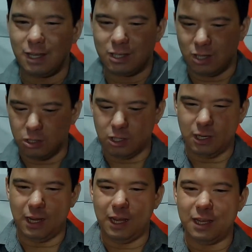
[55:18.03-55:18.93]
It's such
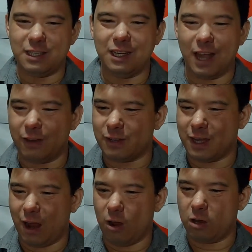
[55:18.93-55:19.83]
an easy knife to
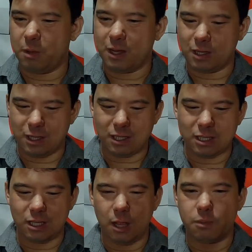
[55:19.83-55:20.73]
carry because
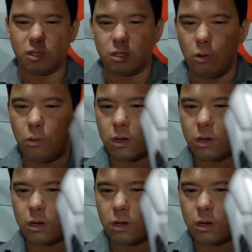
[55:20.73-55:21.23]
this slips so